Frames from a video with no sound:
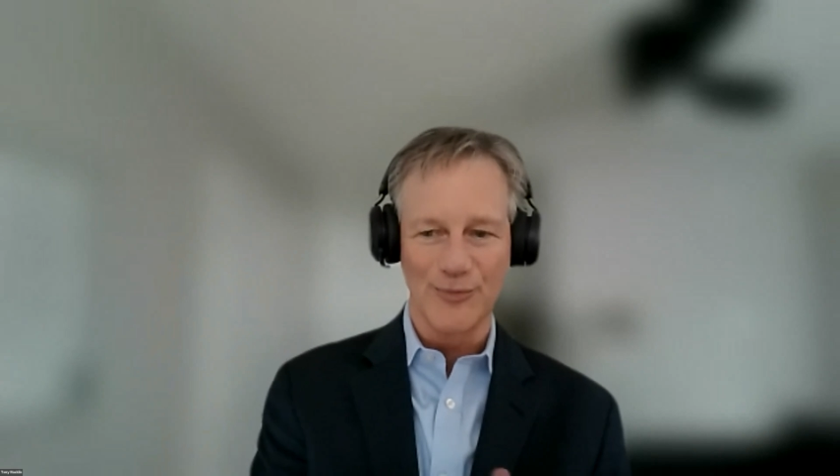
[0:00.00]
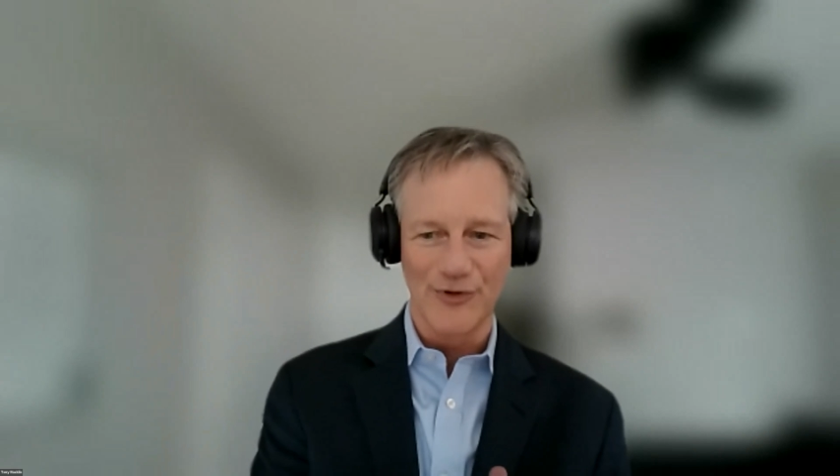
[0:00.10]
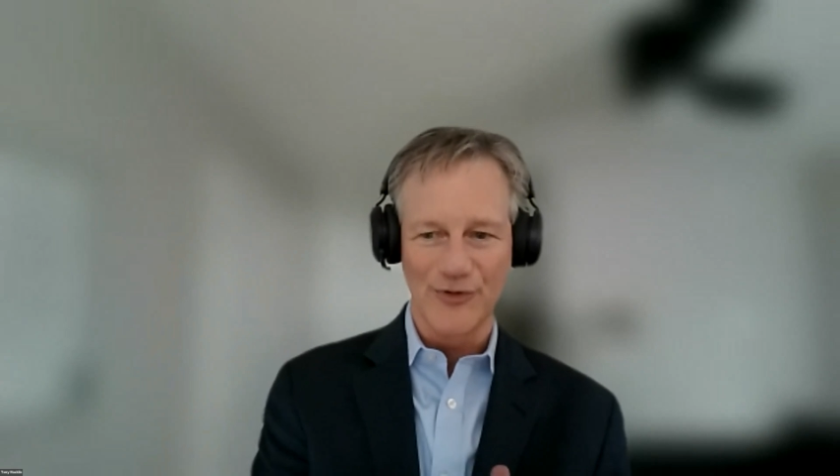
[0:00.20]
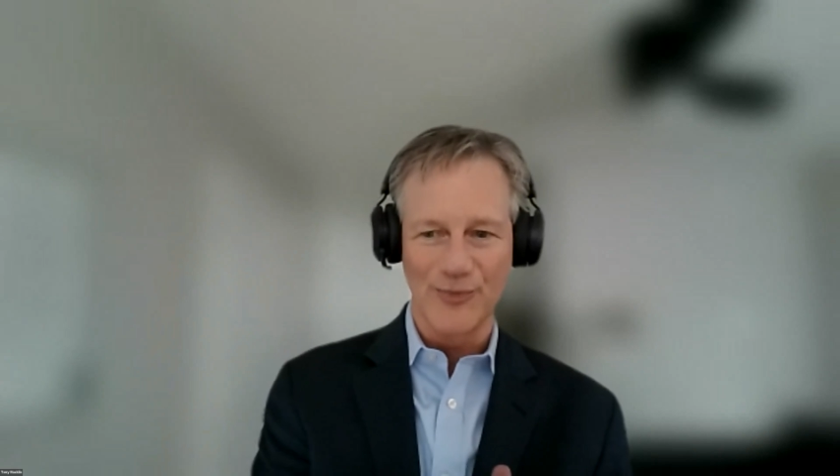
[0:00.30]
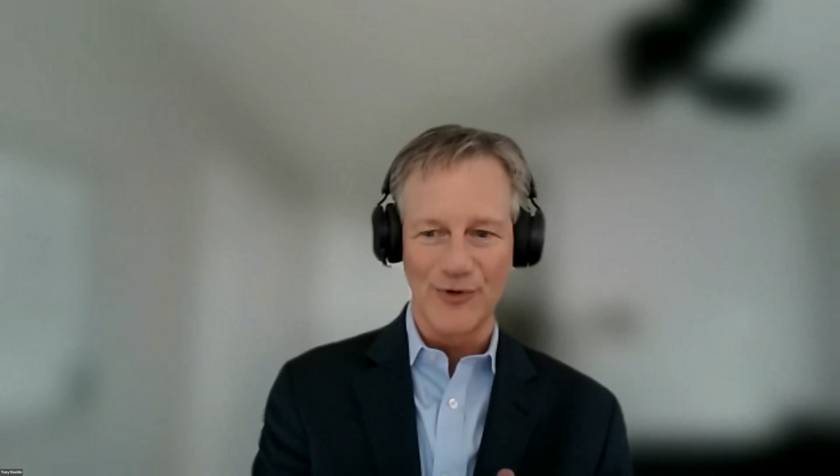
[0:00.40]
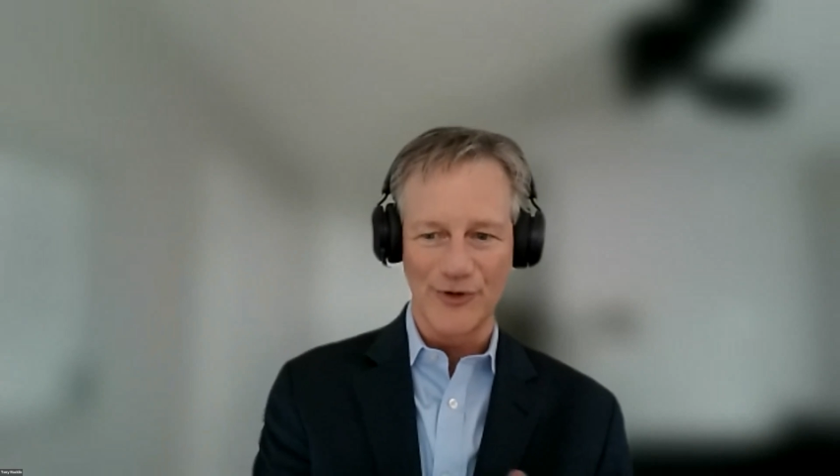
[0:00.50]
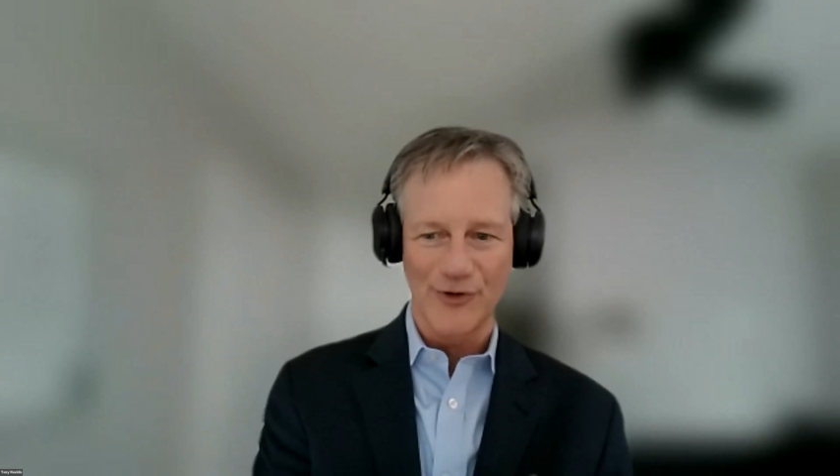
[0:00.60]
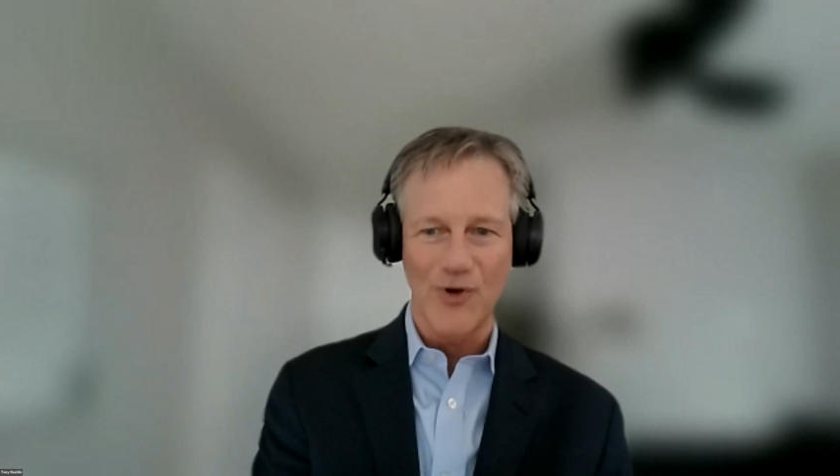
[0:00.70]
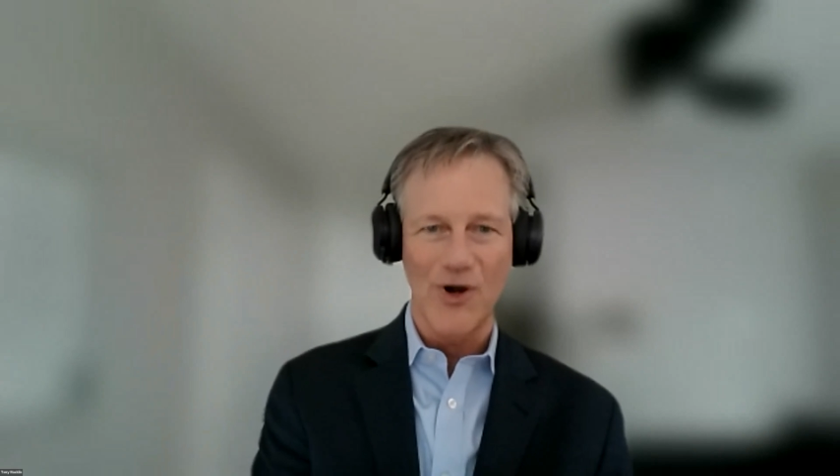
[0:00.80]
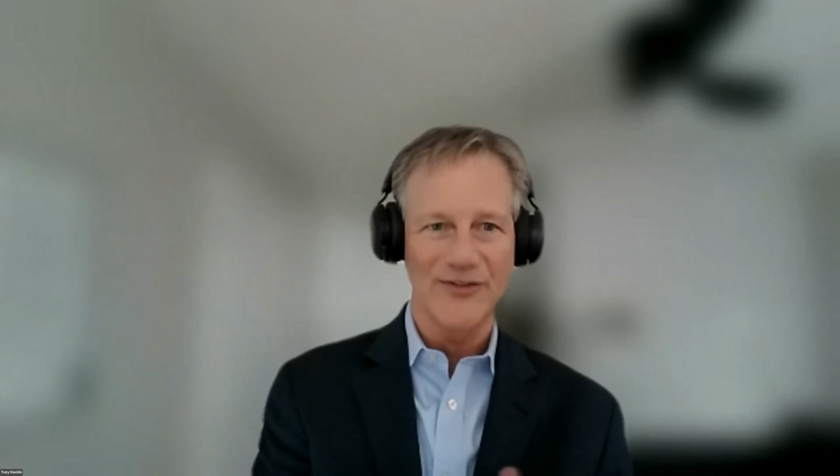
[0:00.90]
principles
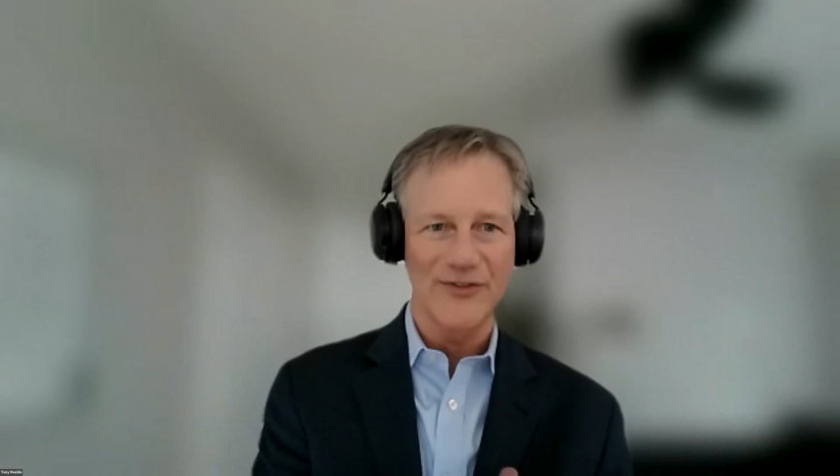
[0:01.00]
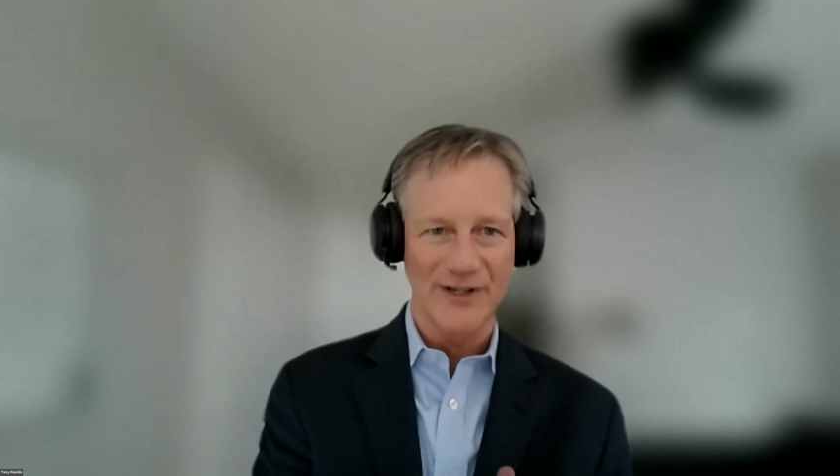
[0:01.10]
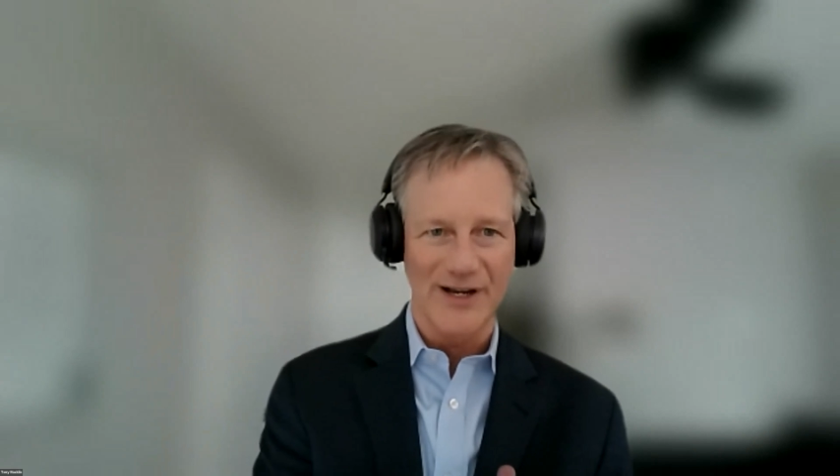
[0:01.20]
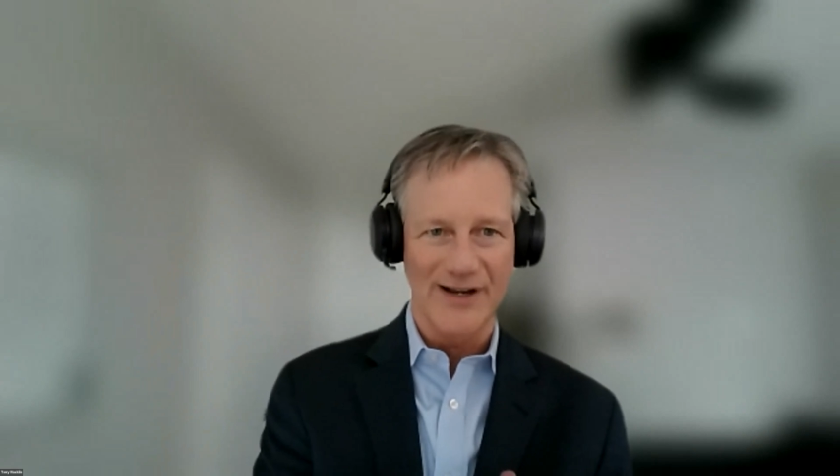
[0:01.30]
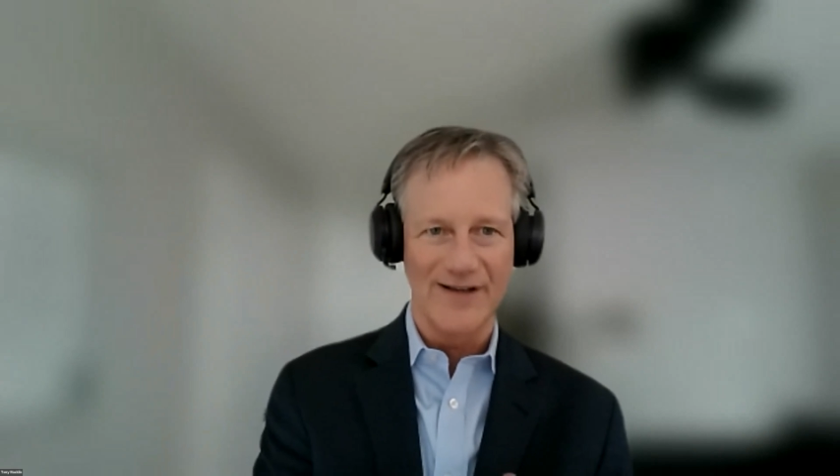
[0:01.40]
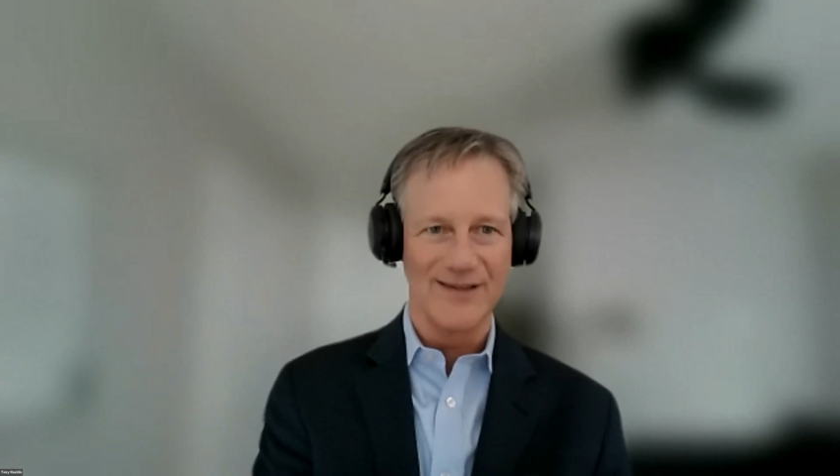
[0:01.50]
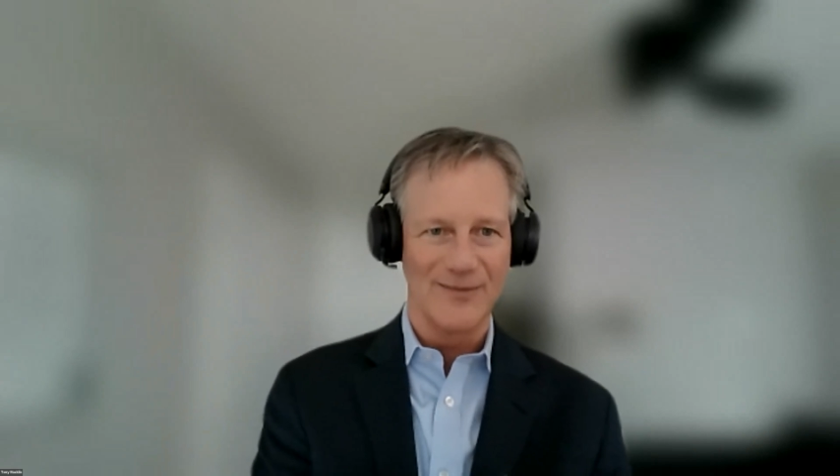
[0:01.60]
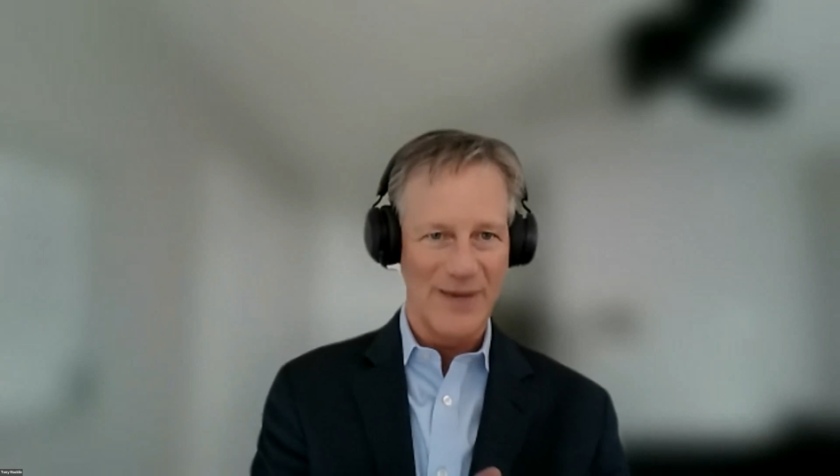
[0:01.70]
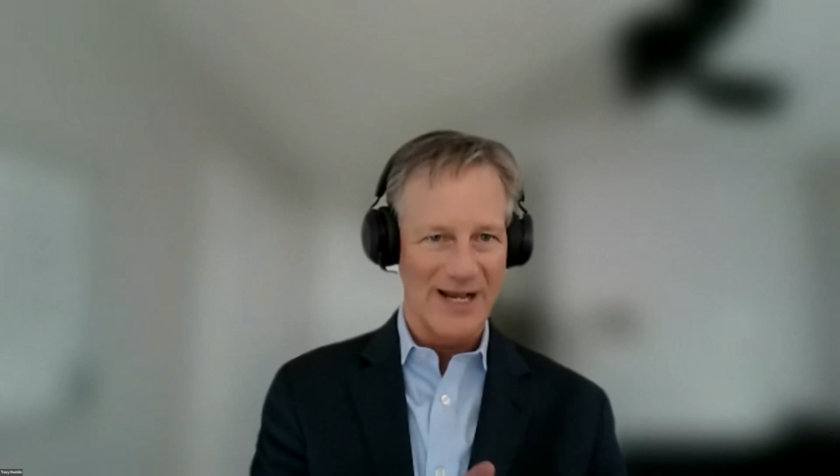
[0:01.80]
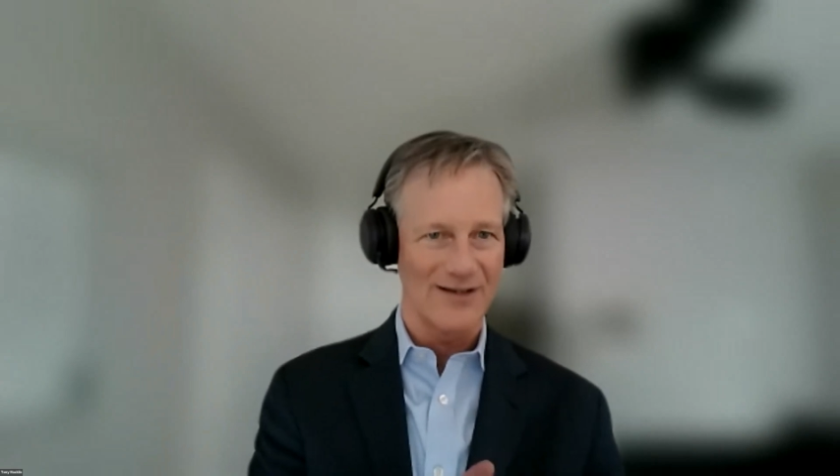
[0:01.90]
across the guides, and
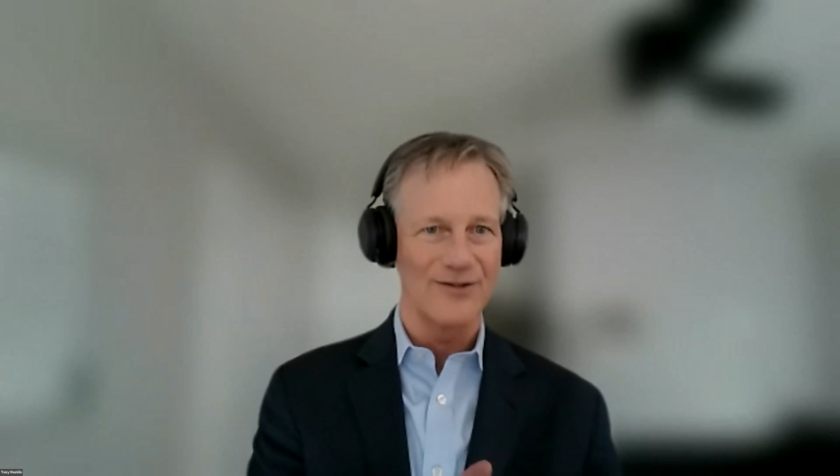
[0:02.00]
then back